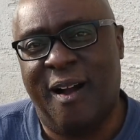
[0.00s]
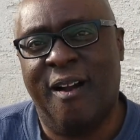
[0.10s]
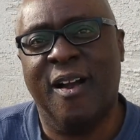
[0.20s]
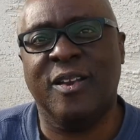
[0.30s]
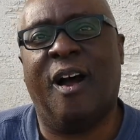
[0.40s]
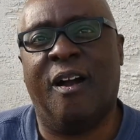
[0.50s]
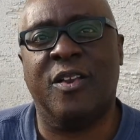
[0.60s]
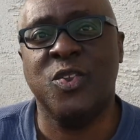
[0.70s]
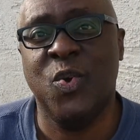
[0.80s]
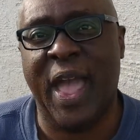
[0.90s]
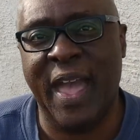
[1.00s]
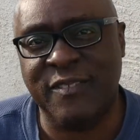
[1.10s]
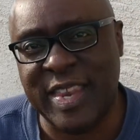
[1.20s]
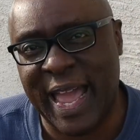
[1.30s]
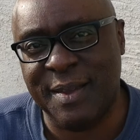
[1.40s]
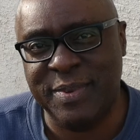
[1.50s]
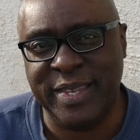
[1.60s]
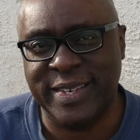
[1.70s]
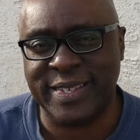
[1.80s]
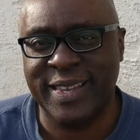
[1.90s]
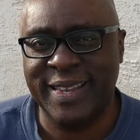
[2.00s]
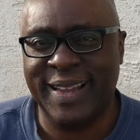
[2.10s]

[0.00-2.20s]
or oh, oh, you have diabetes.